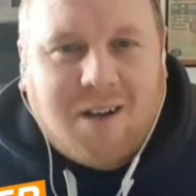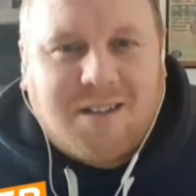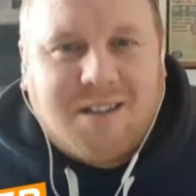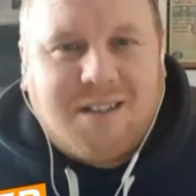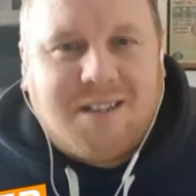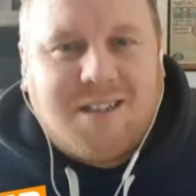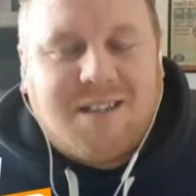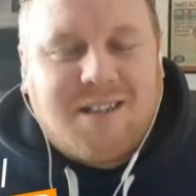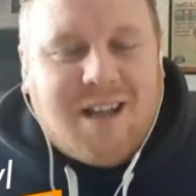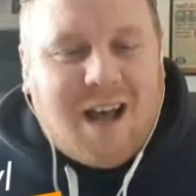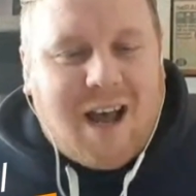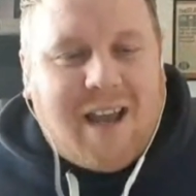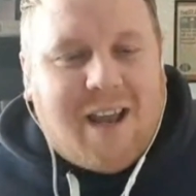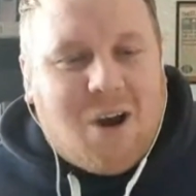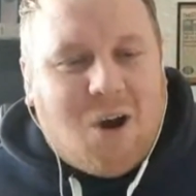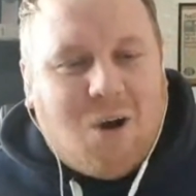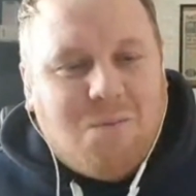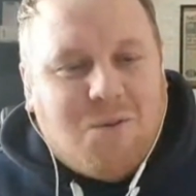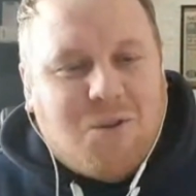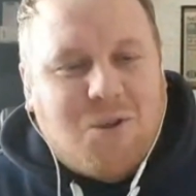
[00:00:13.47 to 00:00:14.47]
Today
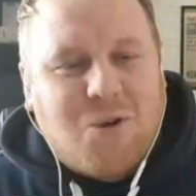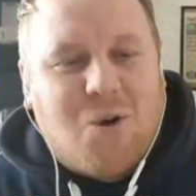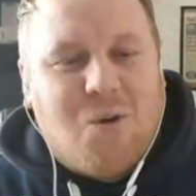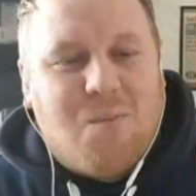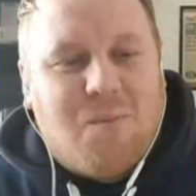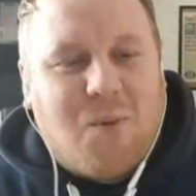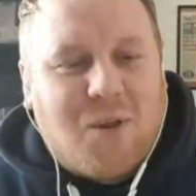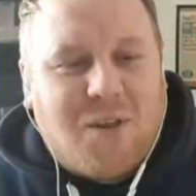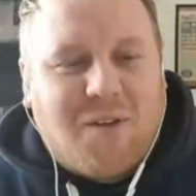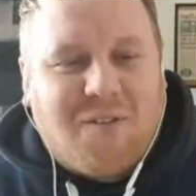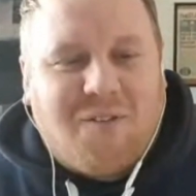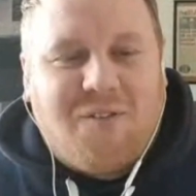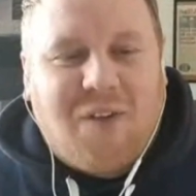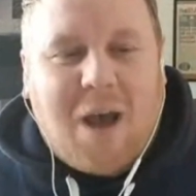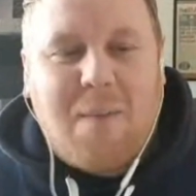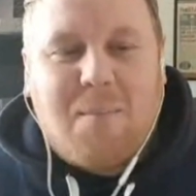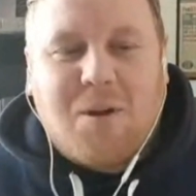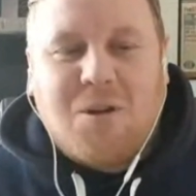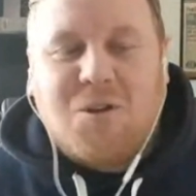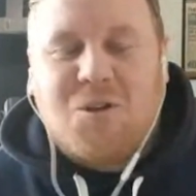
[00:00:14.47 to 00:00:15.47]
I'm joined by the
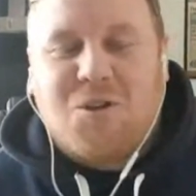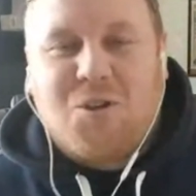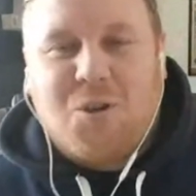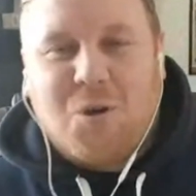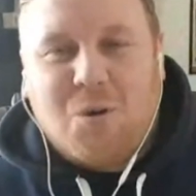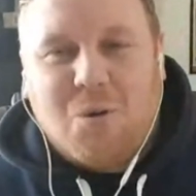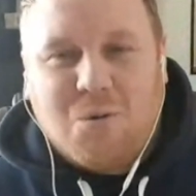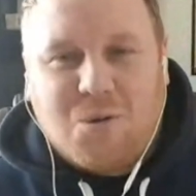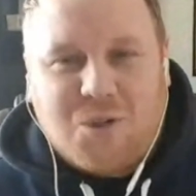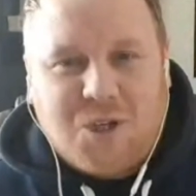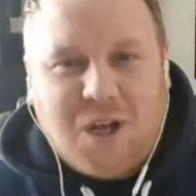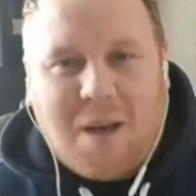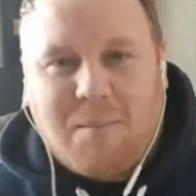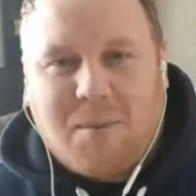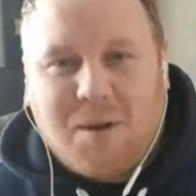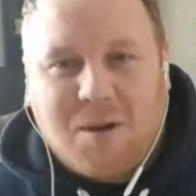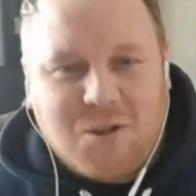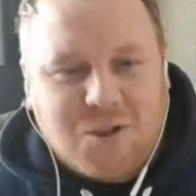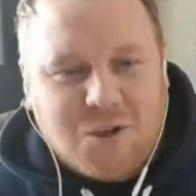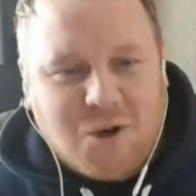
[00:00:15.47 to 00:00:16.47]
fabulous dual
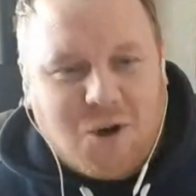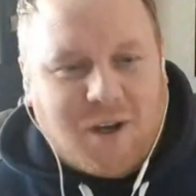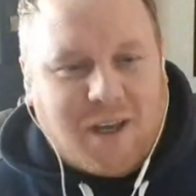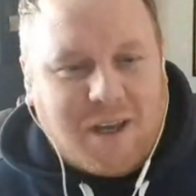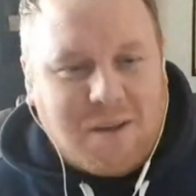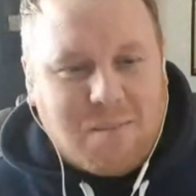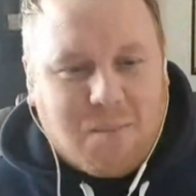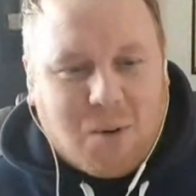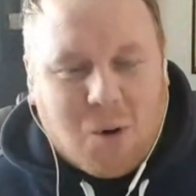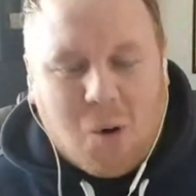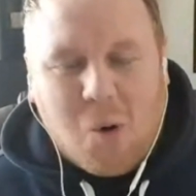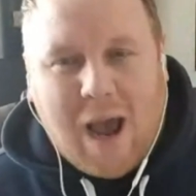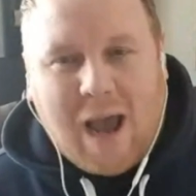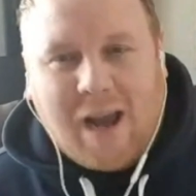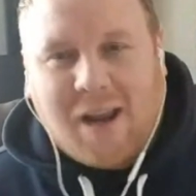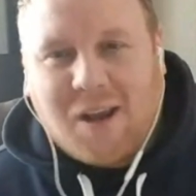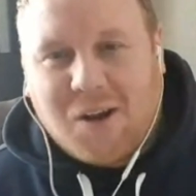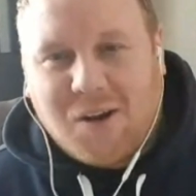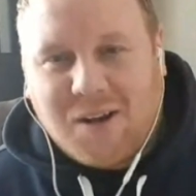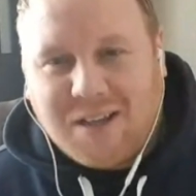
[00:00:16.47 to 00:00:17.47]
champion jockey, Paul
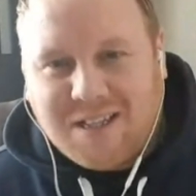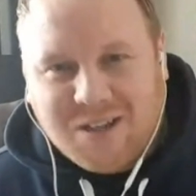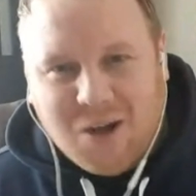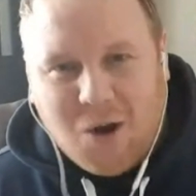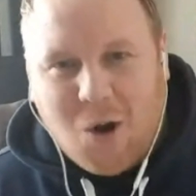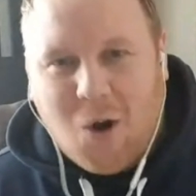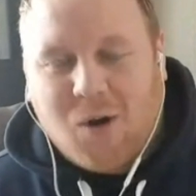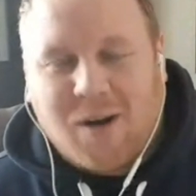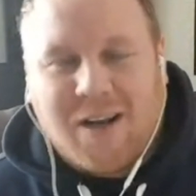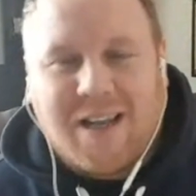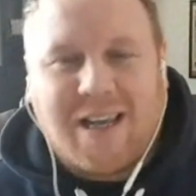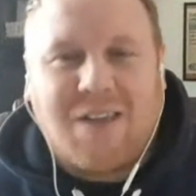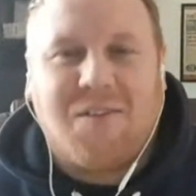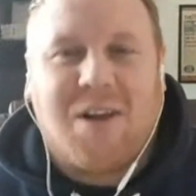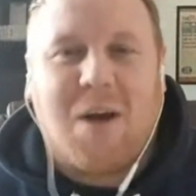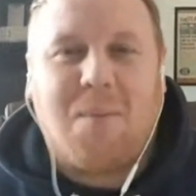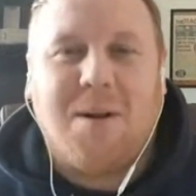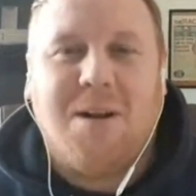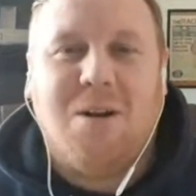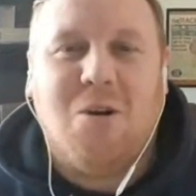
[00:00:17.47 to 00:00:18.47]
Hanagan. He's kindly given
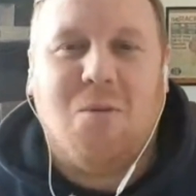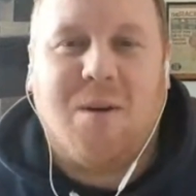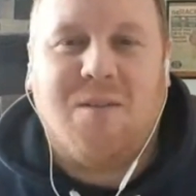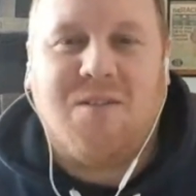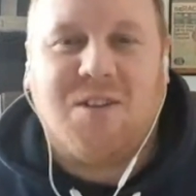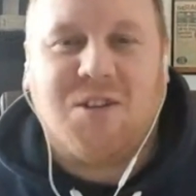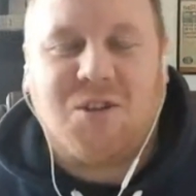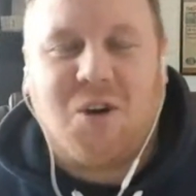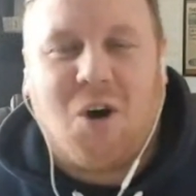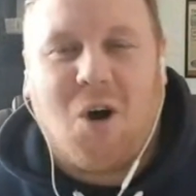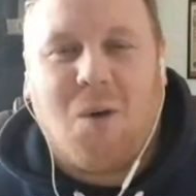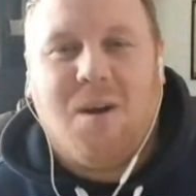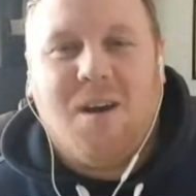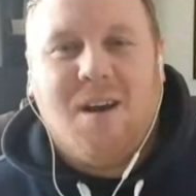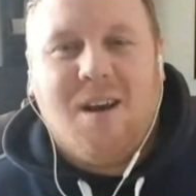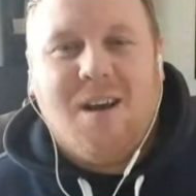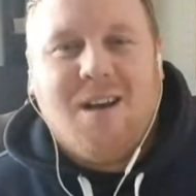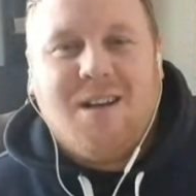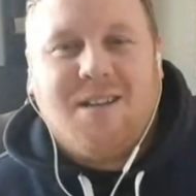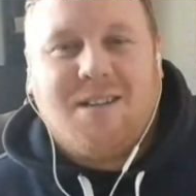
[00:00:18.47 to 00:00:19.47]
up a little bit of his time
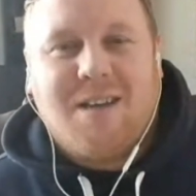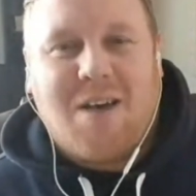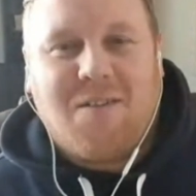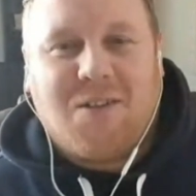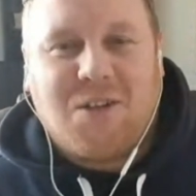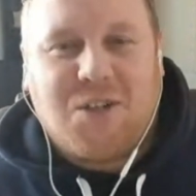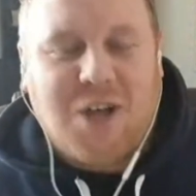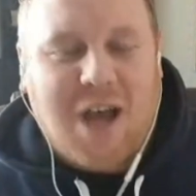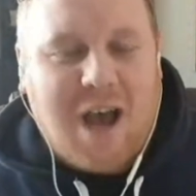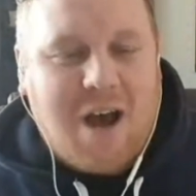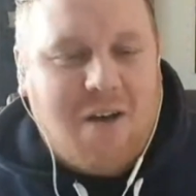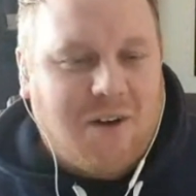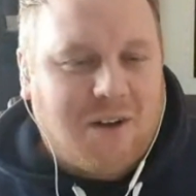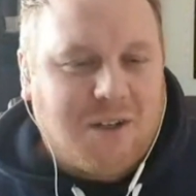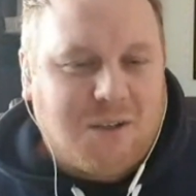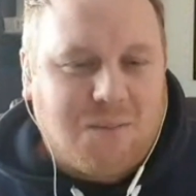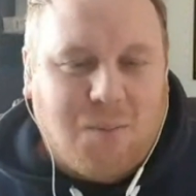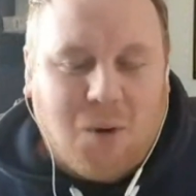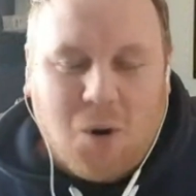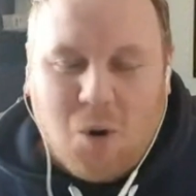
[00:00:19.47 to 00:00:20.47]
to have a chat with us.
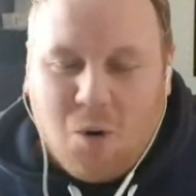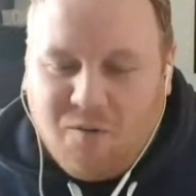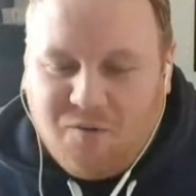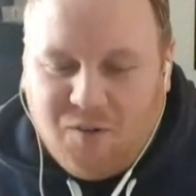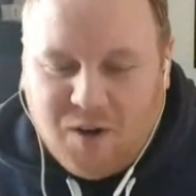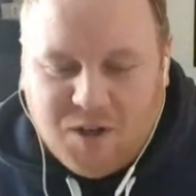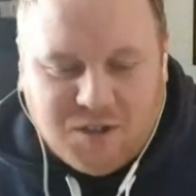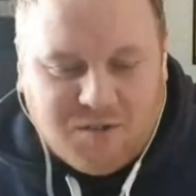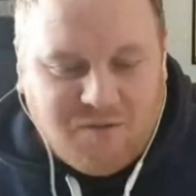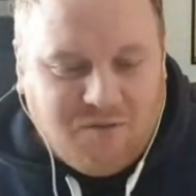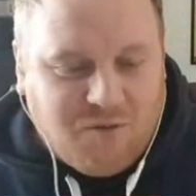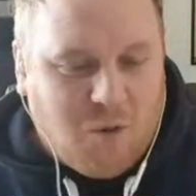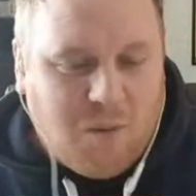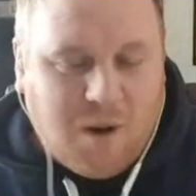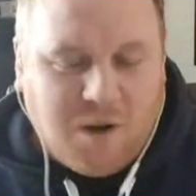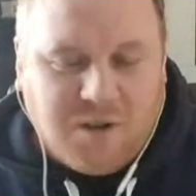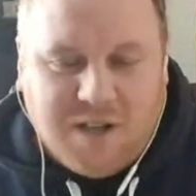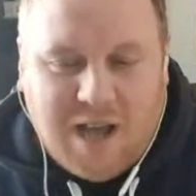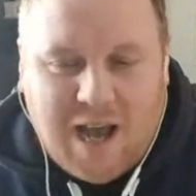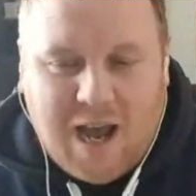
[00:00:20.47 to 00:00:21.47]
Paul, first and
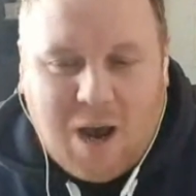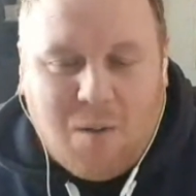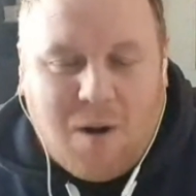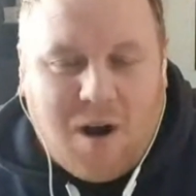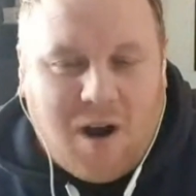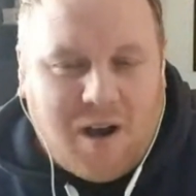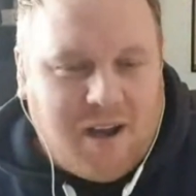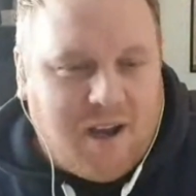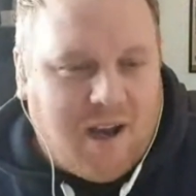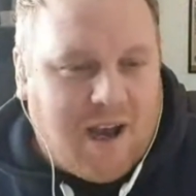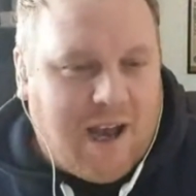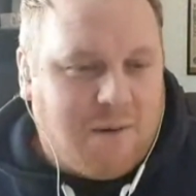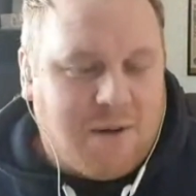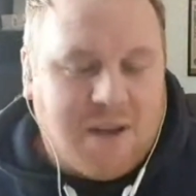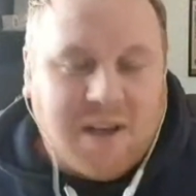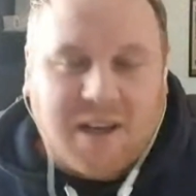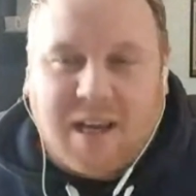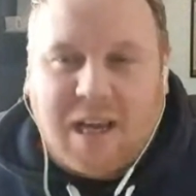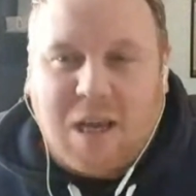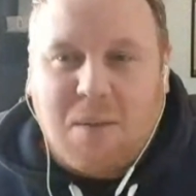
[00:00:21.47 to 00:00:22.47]
foremost, how are you? How are you
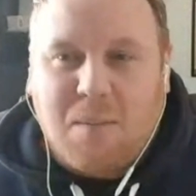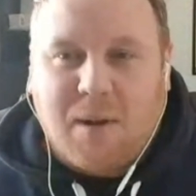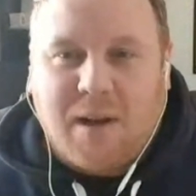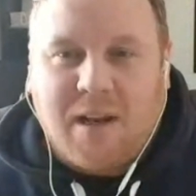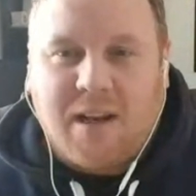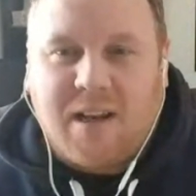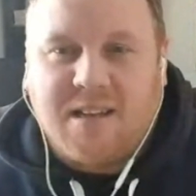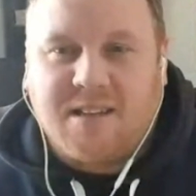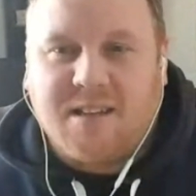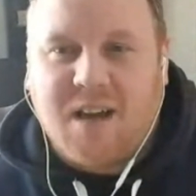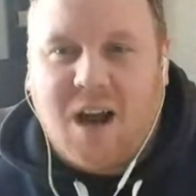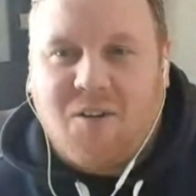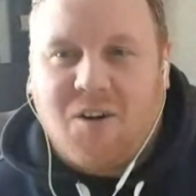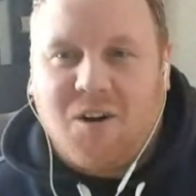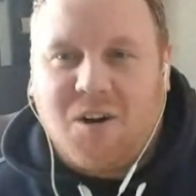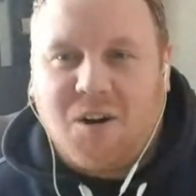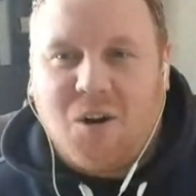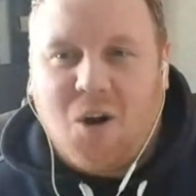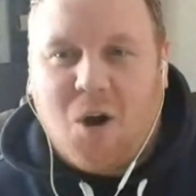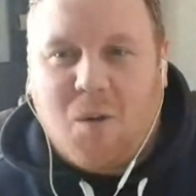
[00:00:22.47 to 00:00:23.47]
keeping in this current
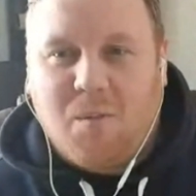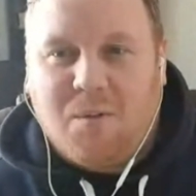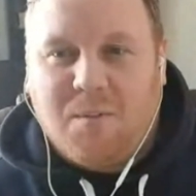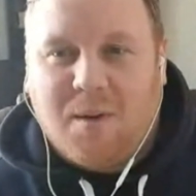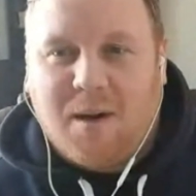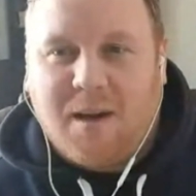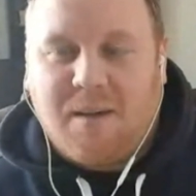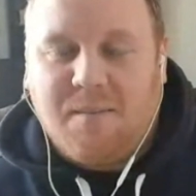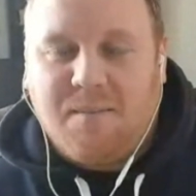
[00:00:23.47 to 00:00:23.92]
climate, mate?